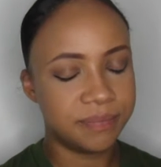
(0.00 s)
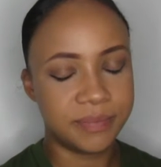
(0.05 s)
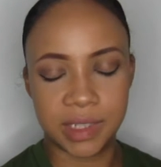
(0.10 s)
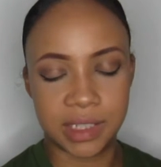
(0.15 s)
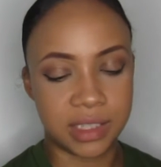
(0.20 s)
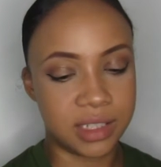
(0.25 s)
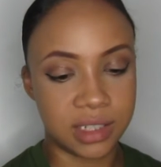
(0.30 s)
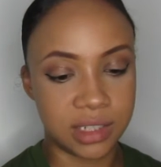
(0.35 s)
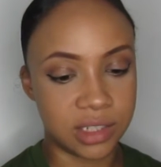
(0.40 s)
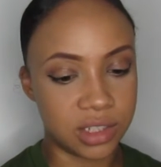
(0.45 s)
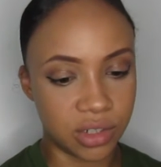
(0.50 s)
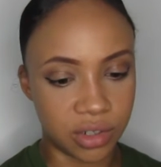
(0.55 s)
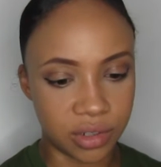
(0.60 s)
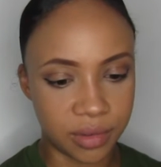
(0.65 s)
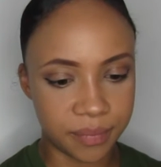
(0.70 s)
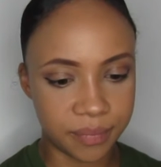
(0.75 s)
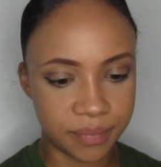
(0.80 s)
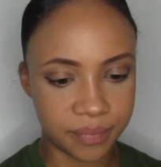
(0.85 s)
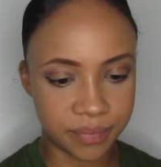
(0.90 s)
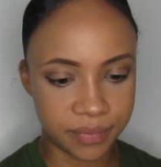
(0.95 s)
it's just not
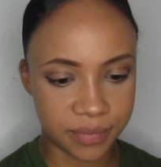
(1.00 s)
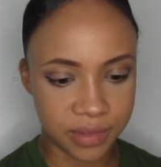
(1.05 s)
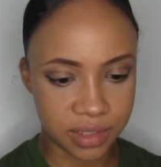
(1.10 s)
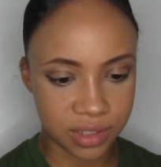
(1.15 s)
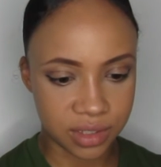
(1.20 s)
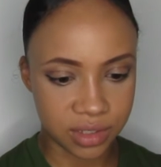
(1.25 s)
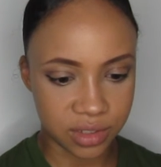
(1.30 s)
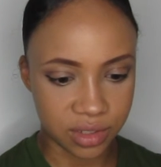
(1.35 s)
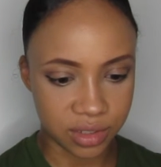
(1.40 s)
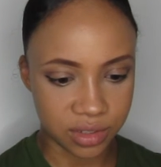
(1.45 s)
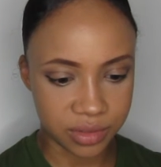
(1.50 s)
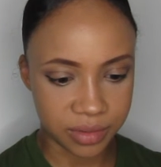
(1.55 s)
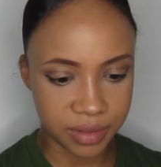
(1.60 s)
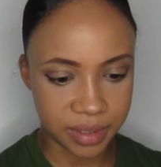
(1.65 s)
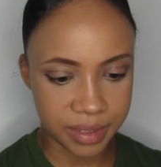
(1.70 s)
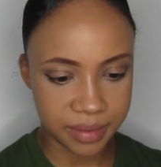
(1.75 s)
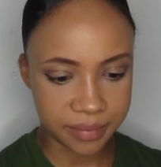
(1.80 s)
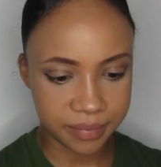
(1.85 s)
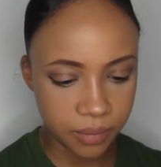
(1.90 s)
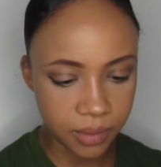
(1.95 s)
doing
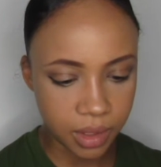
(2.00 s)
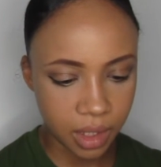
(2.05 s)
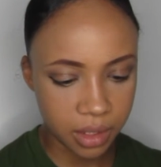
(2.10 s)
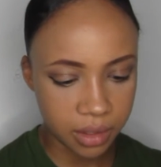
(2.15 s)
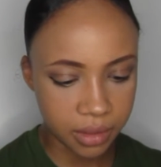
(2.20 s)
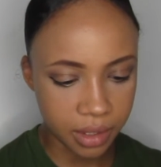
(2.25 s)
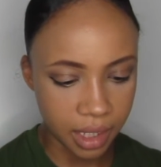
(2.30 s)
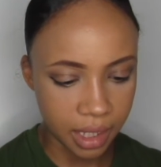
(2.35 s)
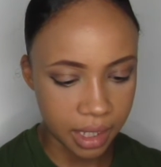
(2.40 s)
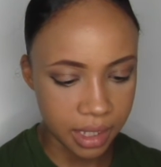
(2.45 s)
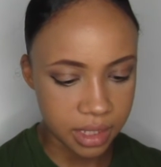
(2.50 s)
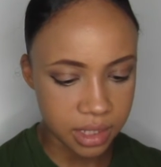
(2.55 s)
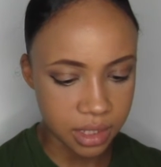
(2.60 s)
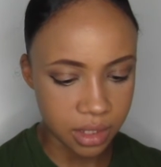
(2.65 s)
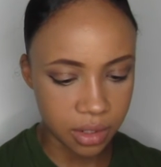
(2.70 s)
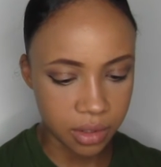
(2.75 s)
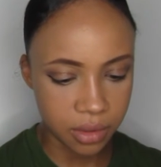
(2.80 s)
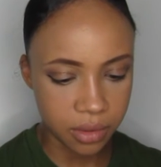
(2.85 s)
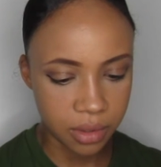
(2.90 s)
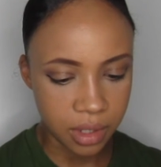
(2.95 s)
it. Okay,
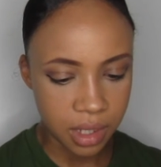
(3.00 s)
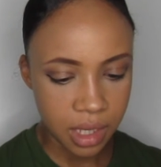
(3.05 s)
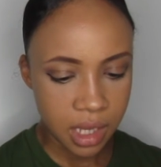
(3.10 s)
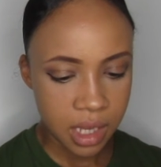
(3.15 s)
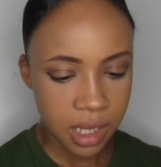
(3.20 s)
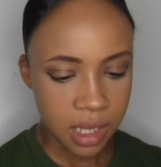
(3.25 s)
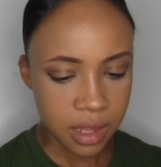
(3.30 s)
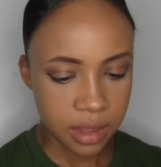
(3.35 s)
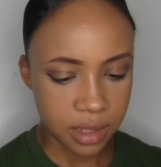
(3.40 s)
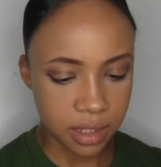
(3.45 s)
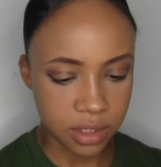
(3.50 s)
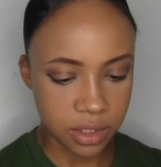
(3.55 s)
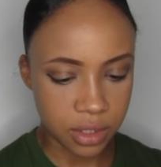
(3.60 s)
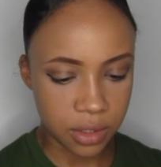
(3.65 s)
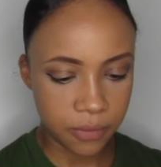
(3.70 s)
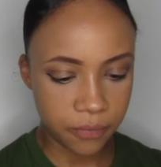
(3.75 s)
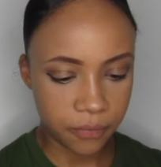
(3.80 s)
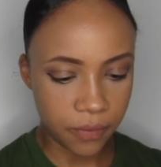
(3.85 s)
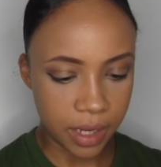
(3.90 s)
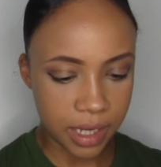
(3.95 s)
so the
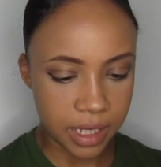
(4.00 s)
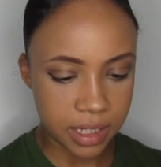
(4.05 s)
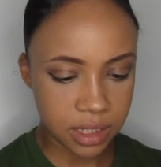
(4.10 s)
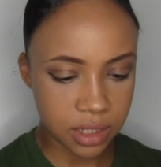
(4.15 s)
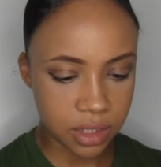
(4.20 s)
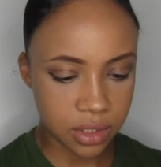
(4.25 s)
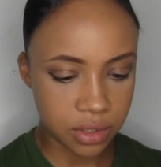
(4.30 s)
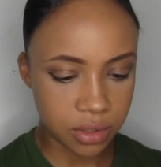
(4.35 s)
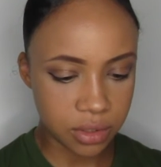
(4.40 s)
Too Faced